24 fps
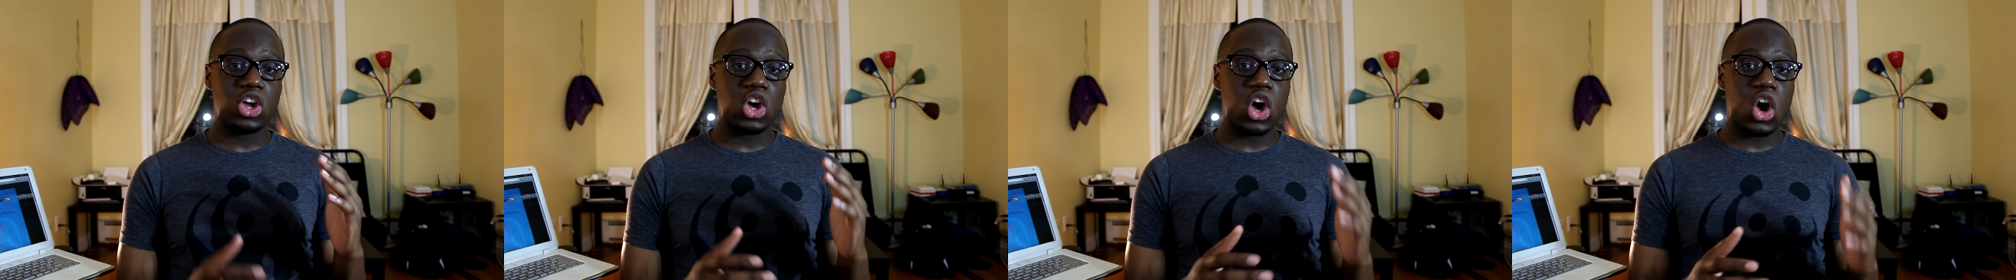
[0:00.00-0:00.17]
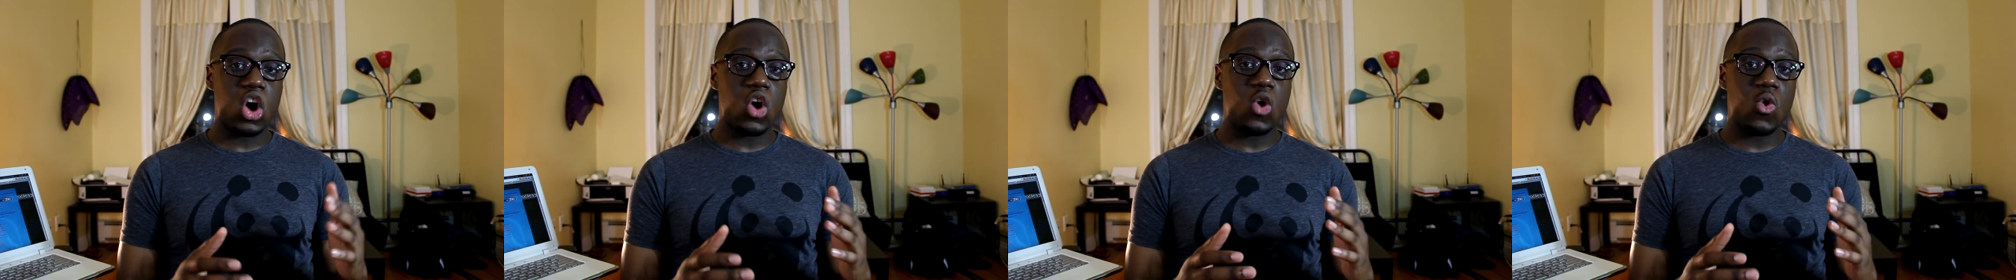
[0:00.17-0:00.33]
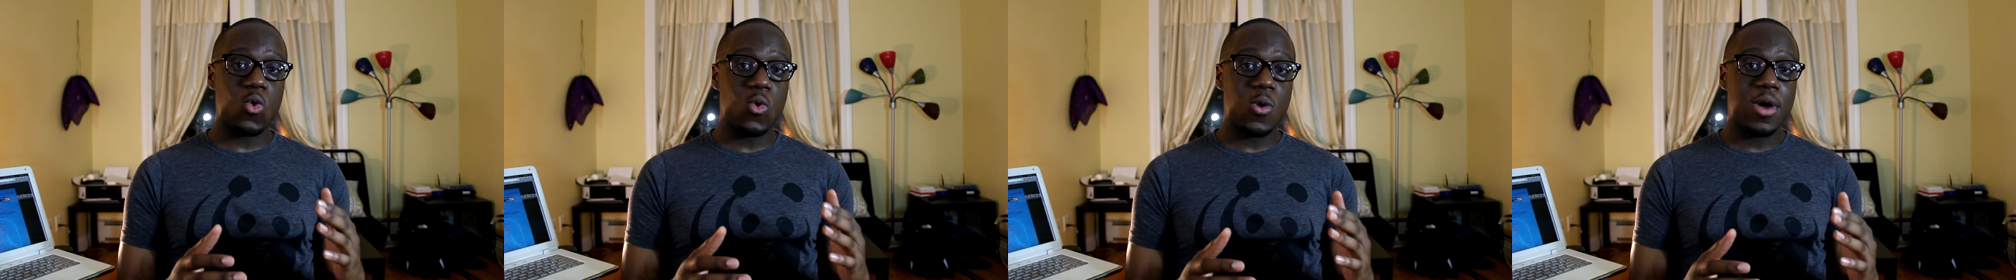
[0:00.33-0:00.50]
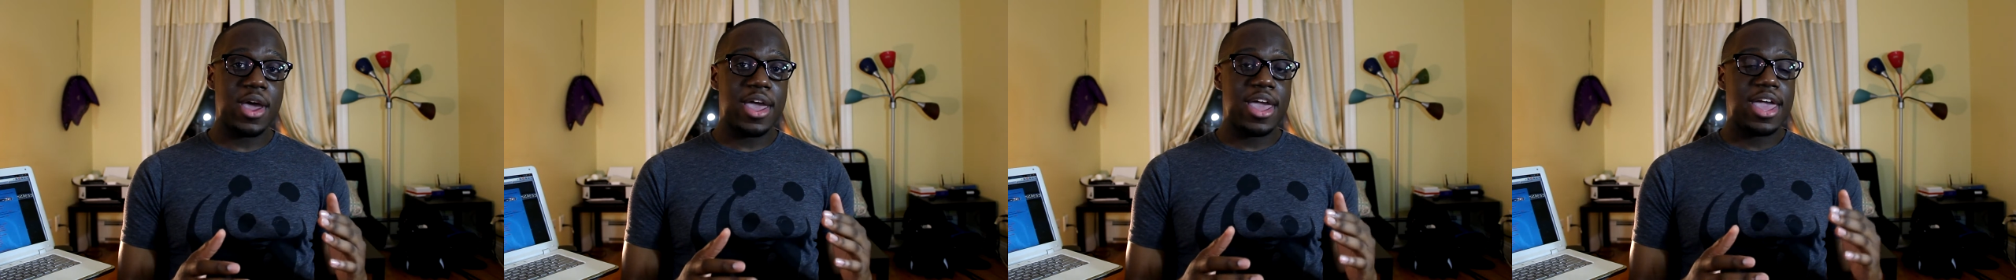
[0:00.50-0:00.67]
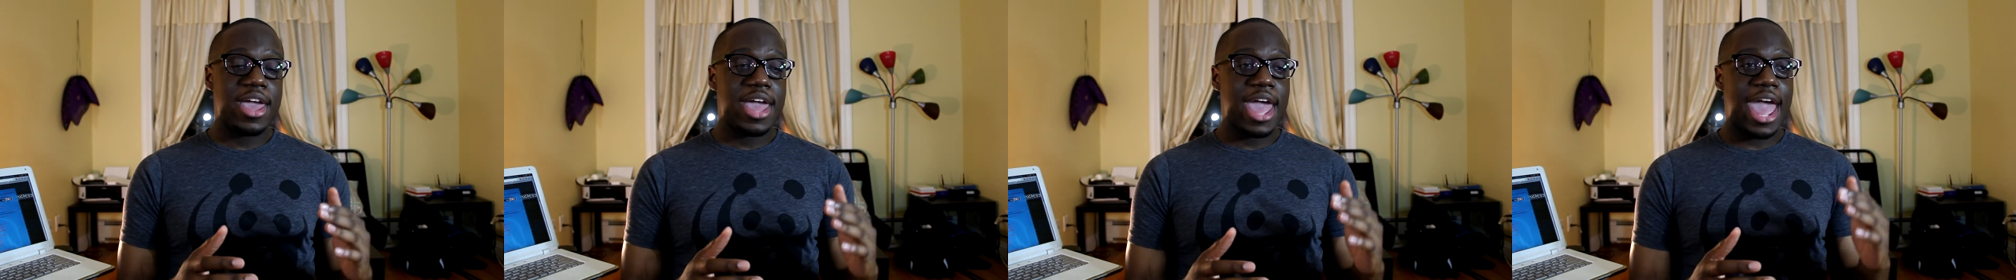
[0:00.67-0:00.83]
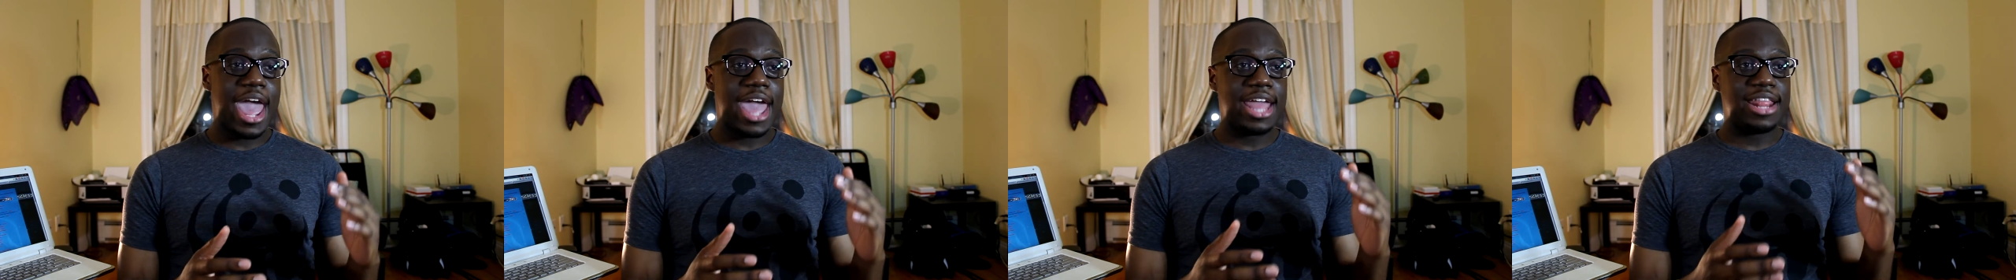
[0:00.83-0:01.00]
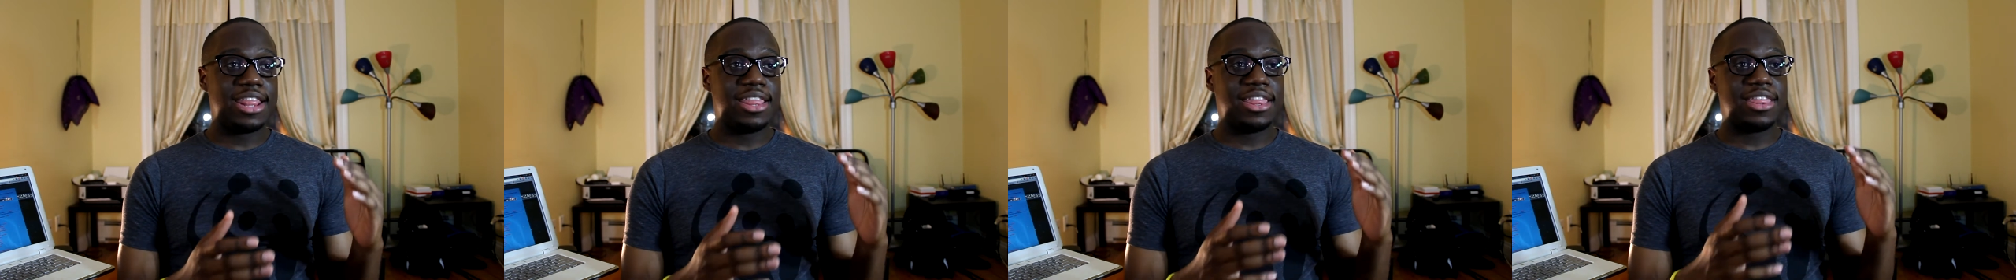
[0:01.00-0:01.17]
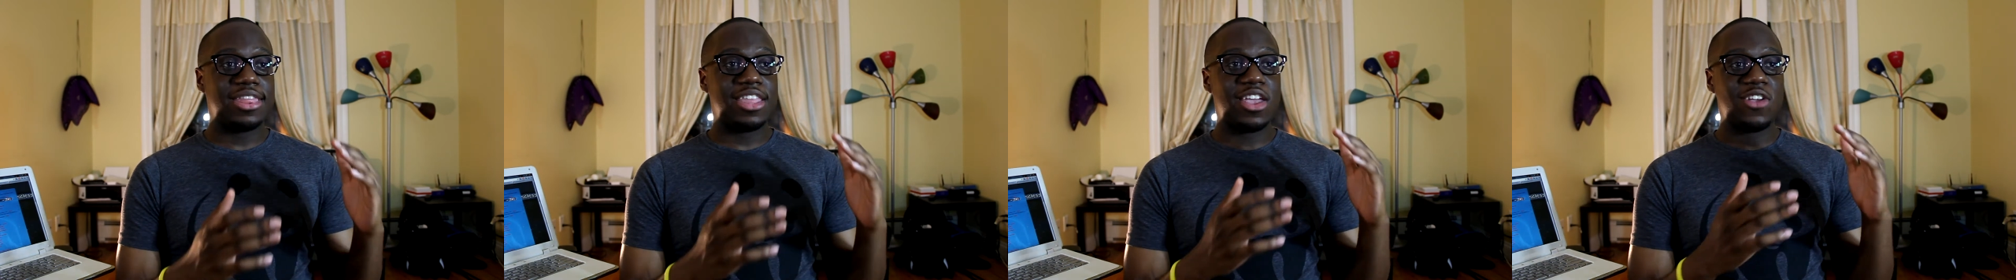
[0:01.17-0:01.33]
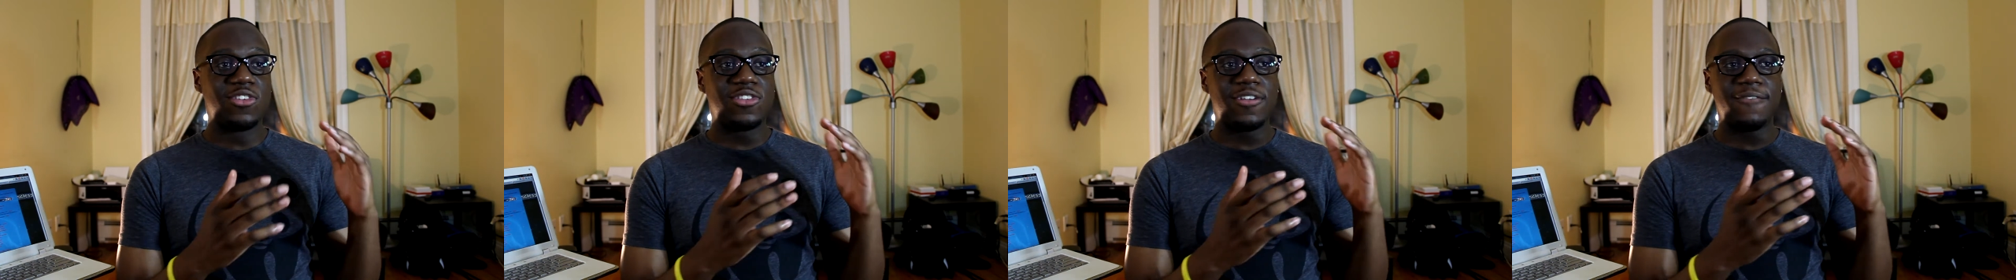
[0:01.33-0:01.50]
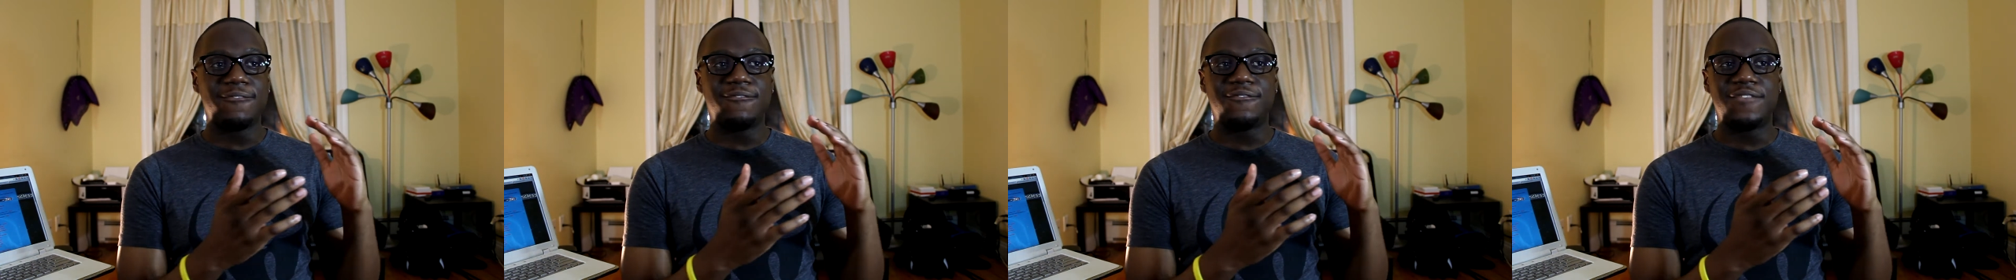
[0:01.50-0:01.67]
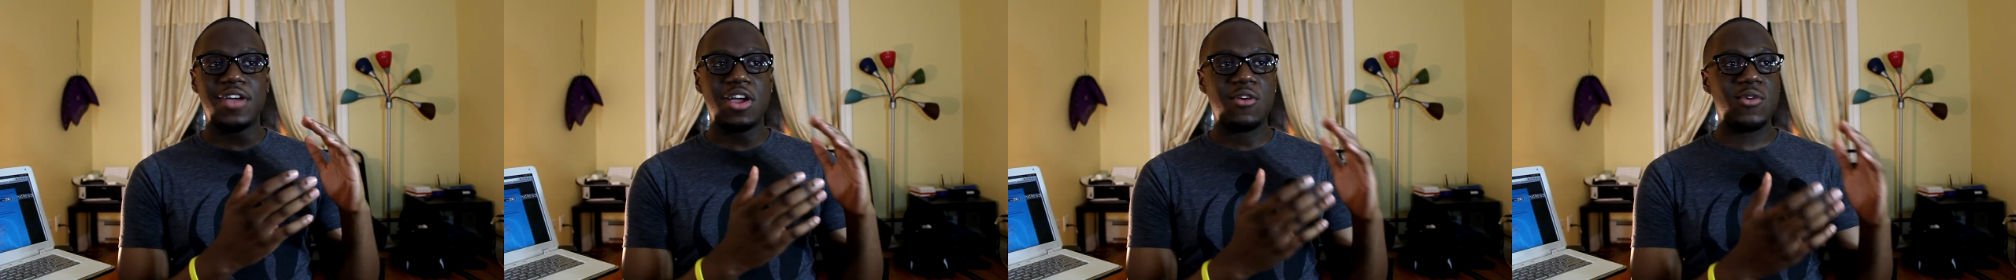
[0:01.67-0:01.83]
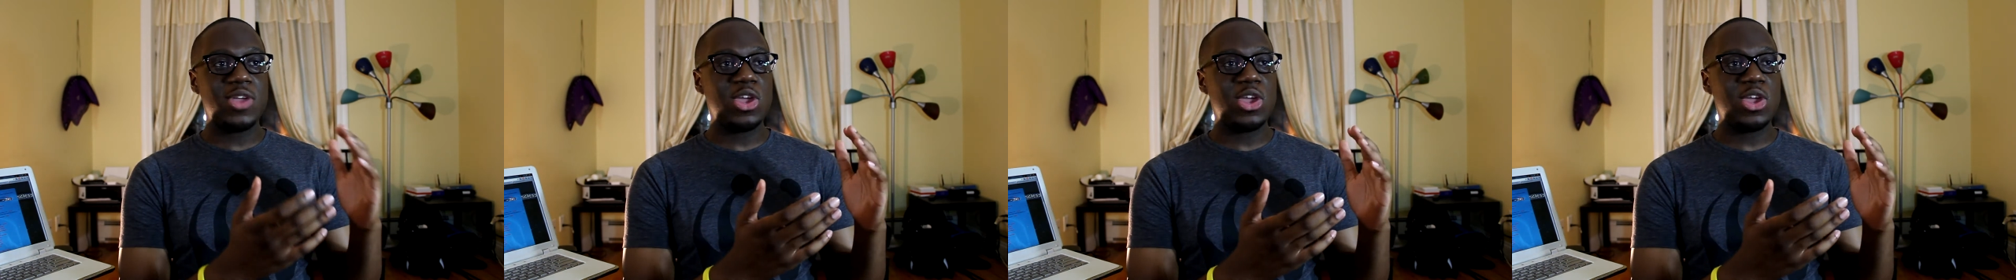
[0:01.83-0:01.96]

go and there's a very